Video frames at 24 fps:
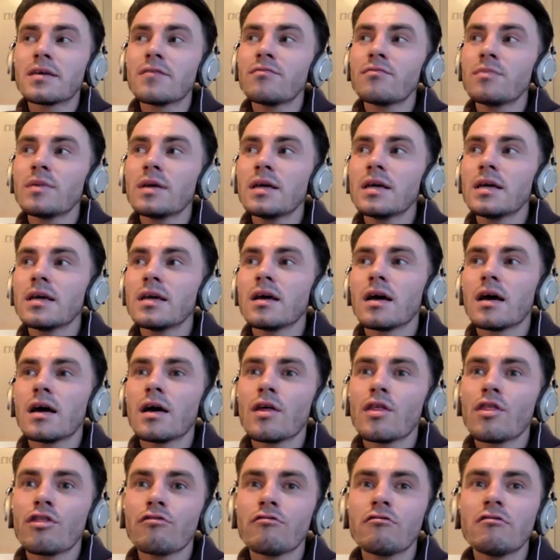give me
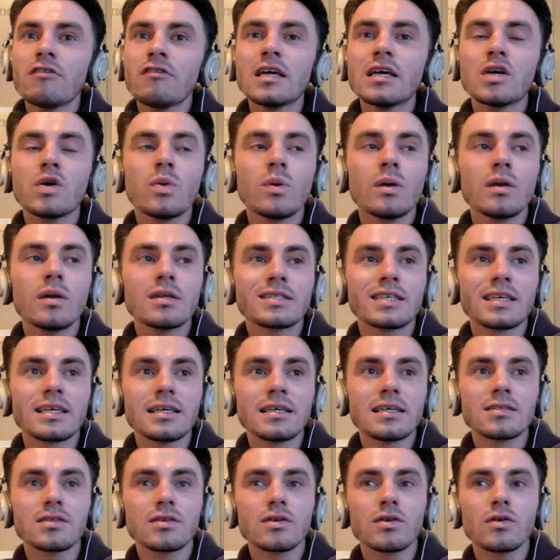three
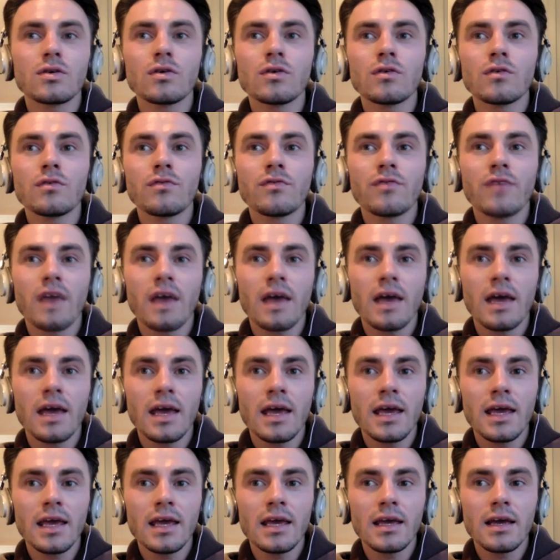qualities of
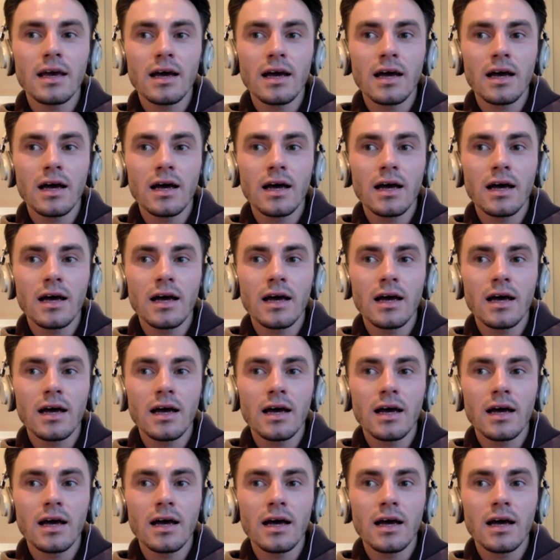a